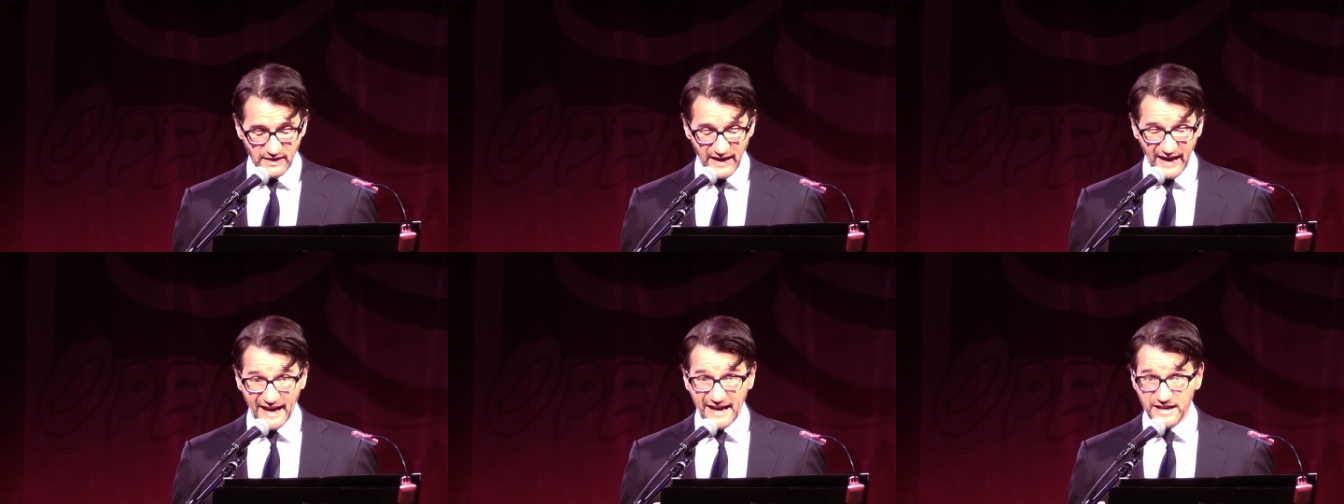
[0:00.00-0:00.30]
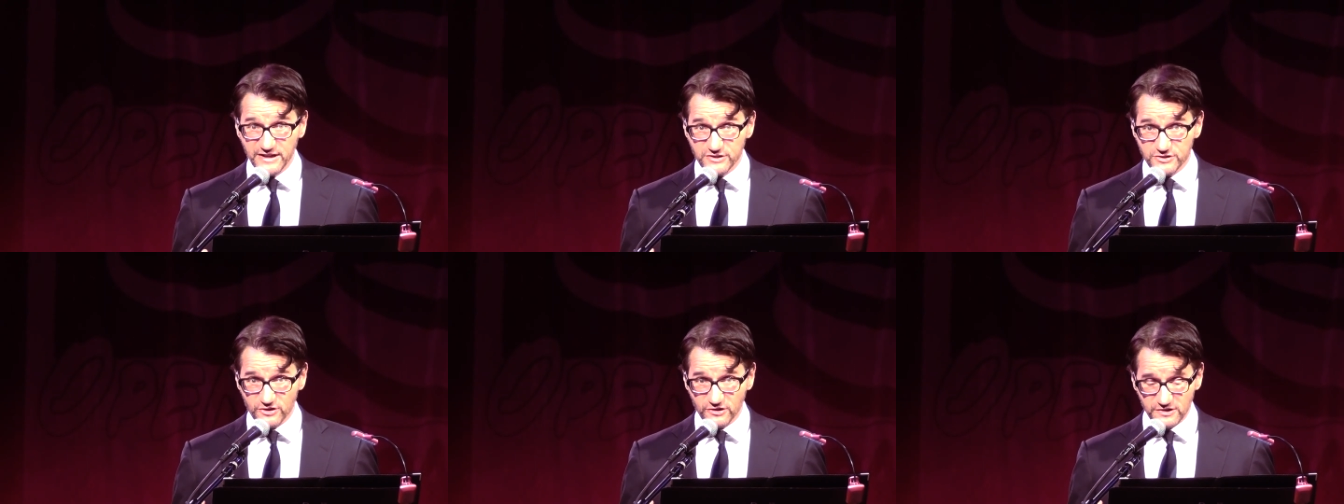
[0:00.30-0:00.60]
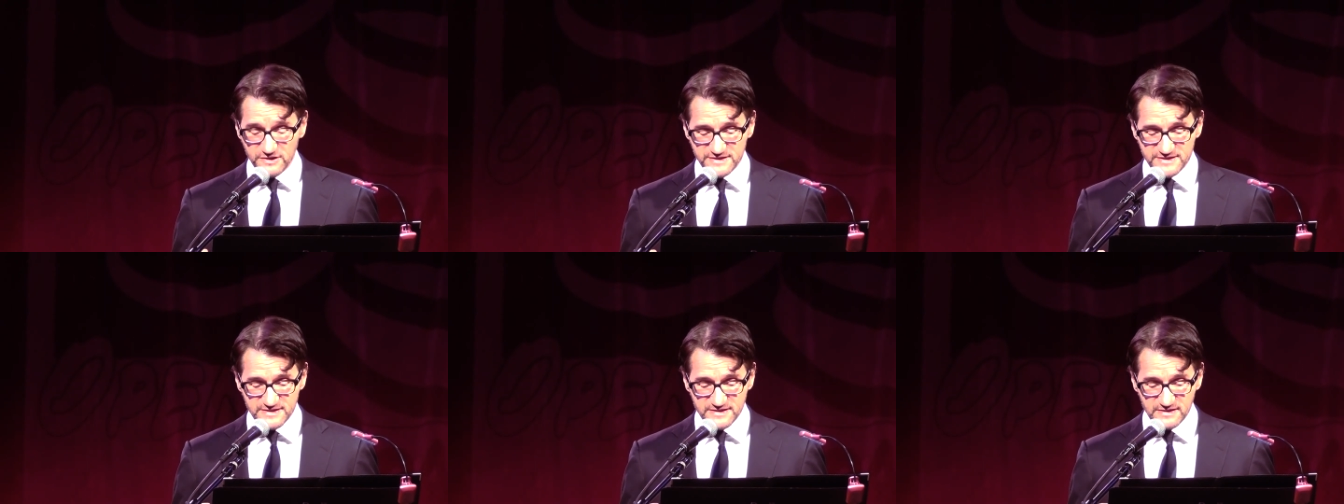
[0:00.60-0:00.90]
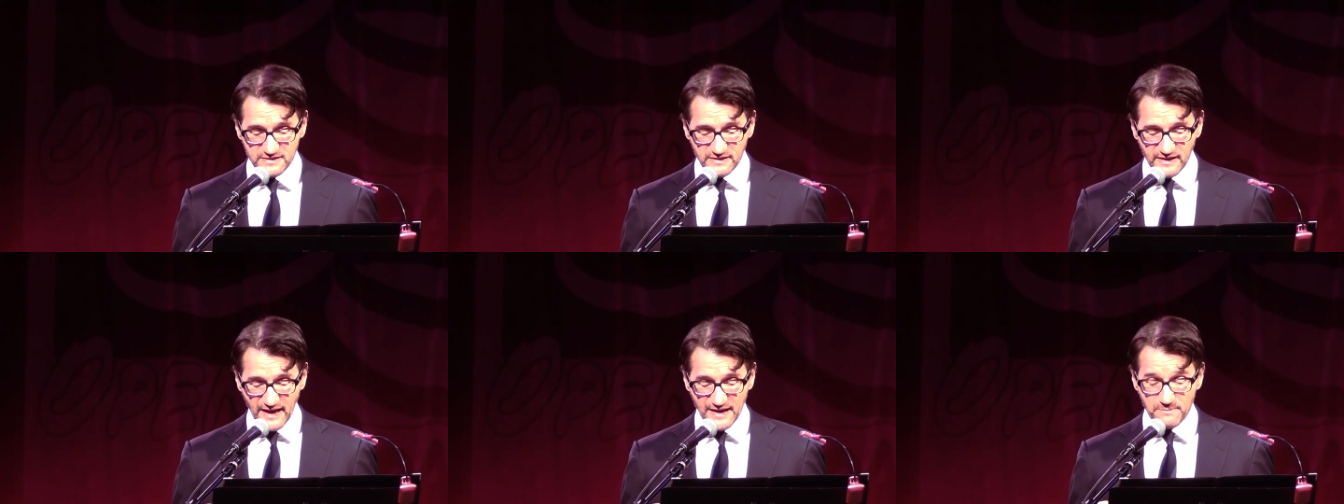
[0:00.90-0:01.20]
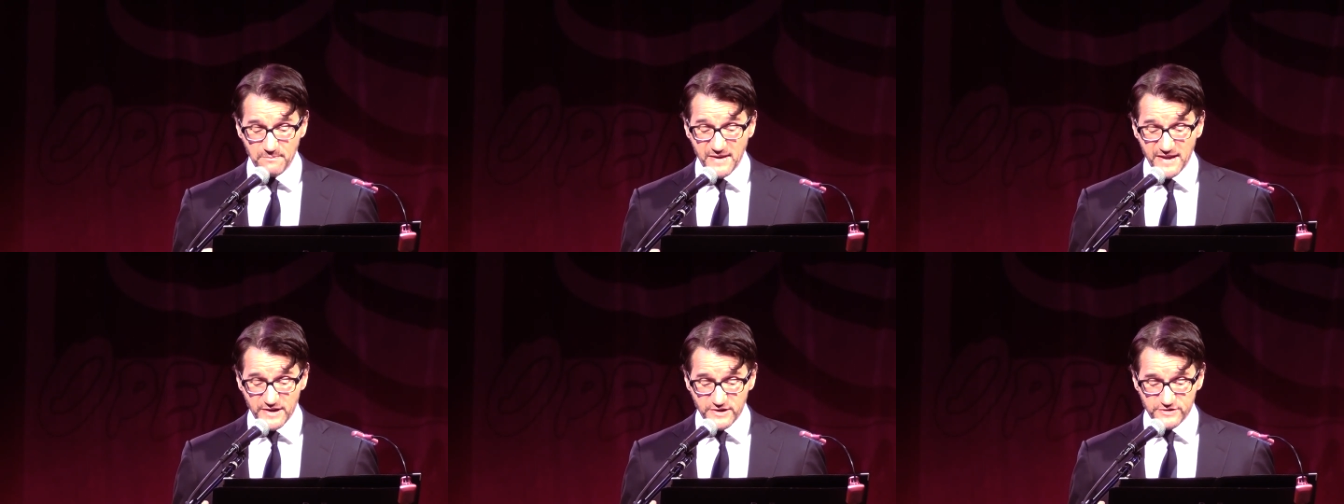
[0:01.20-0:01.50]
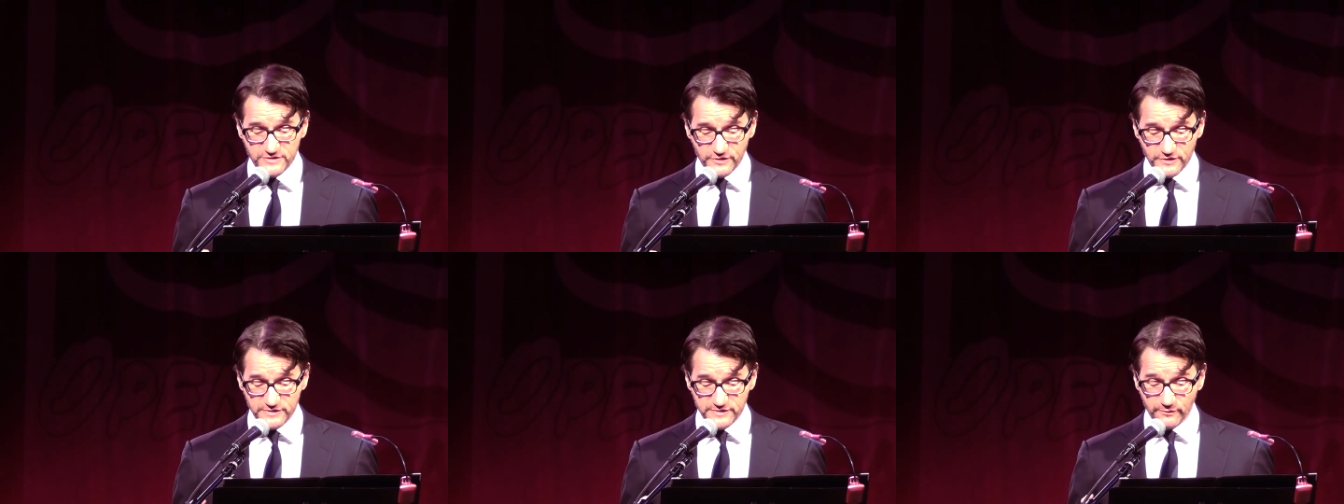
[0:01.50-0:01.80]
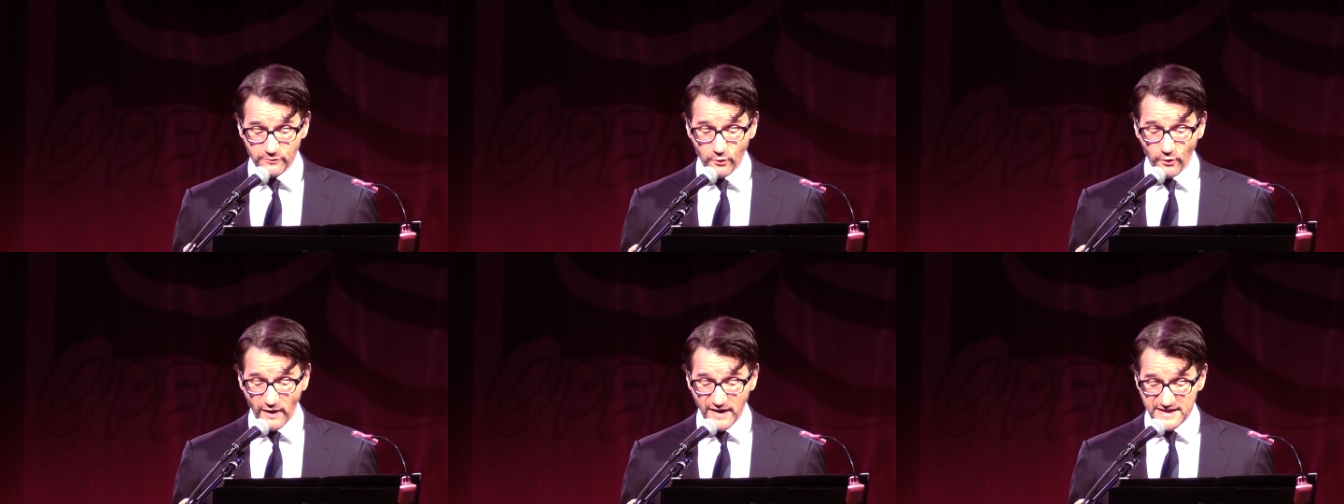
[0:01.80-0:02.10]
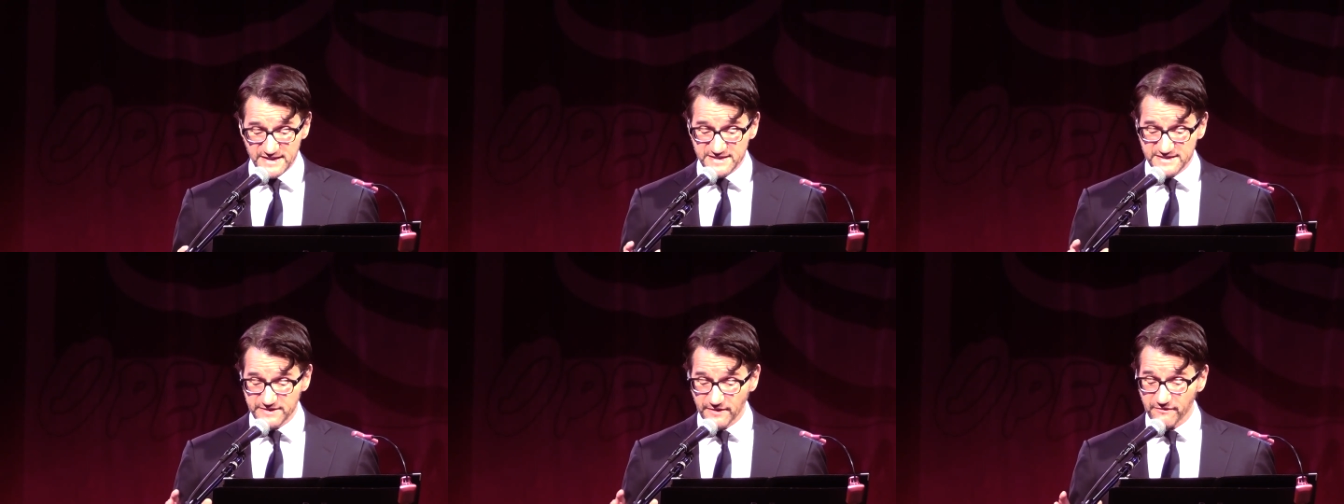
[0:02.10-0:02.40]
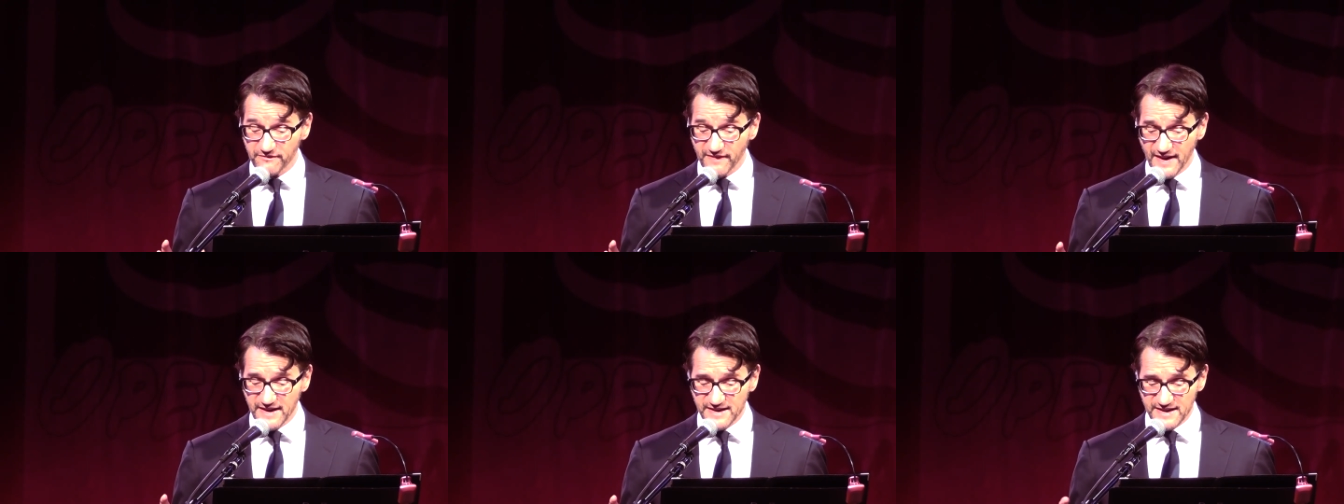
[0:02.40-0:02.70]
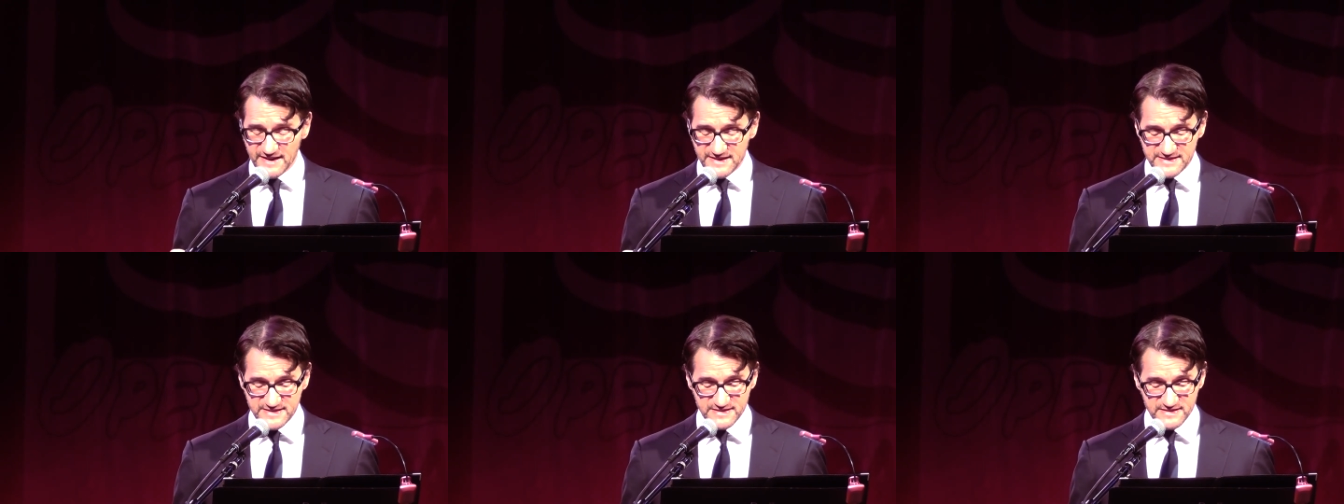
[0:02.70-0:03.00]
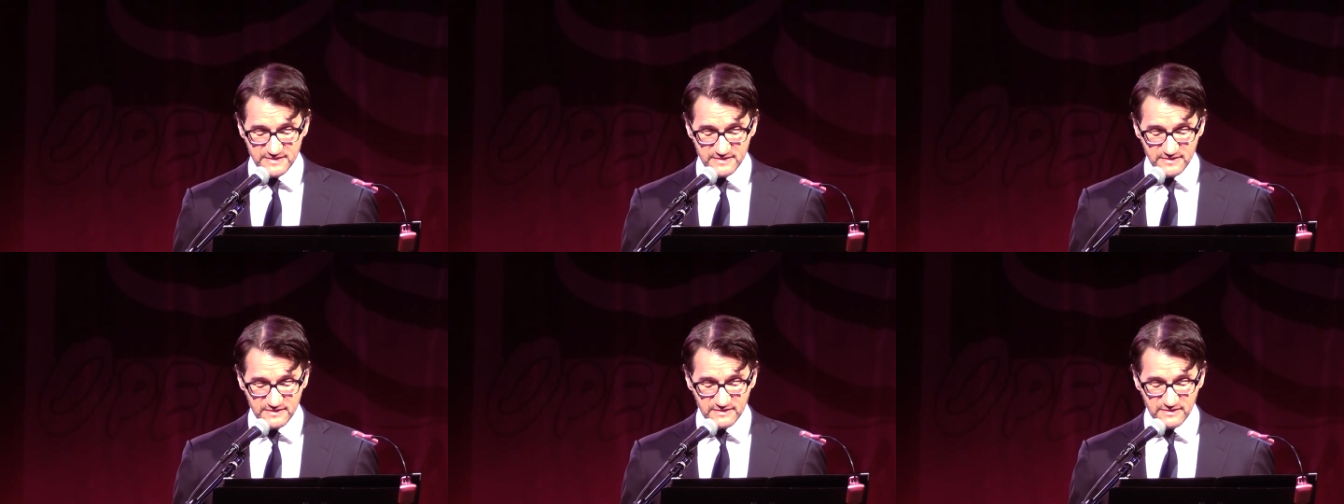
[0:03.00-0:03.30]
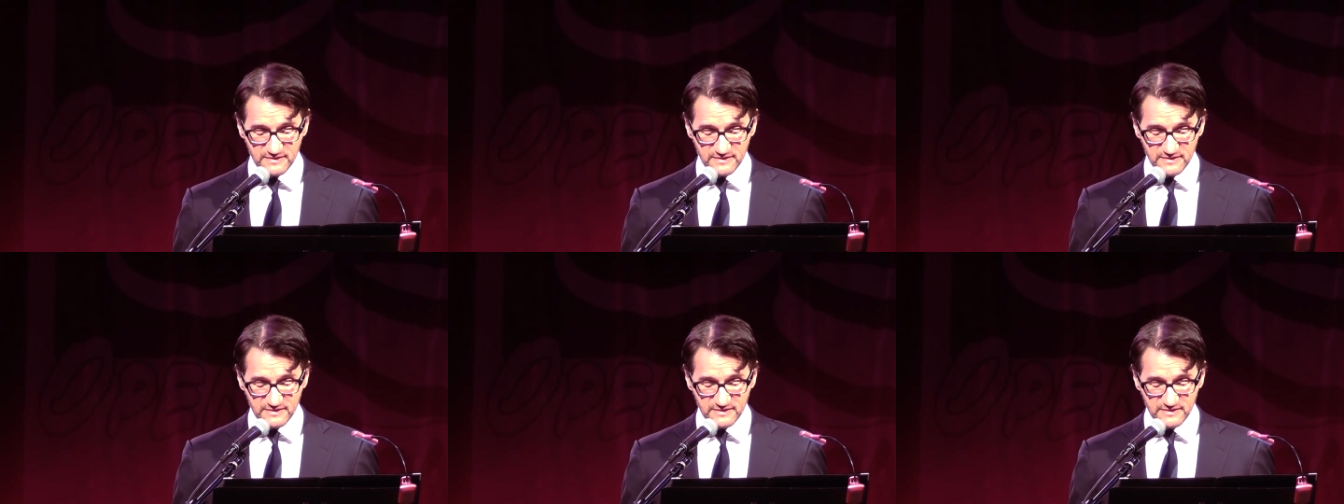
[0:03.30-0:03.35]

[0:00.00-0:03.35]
Angels and ministers of grace defend us.